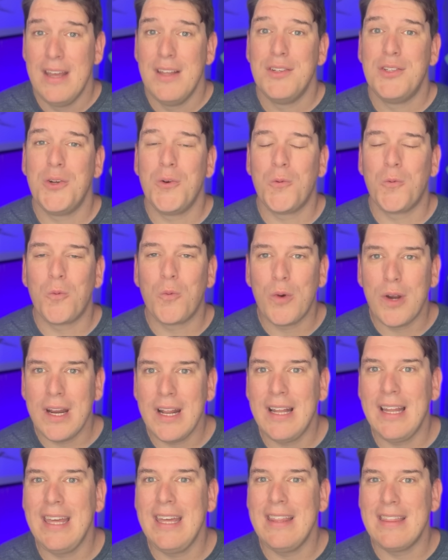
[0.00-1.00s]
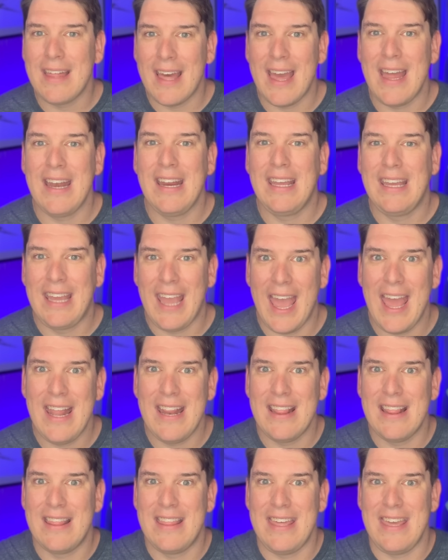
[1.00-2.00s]
to really then get
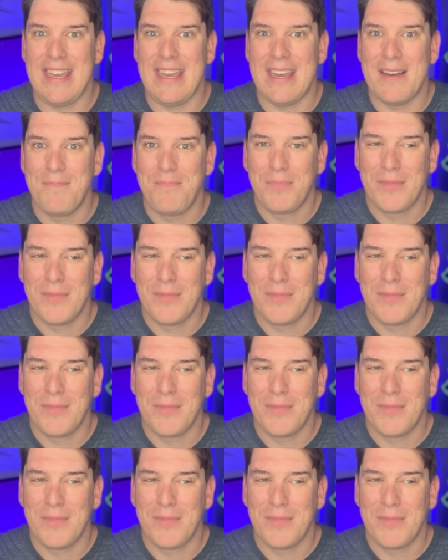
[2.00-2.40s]
the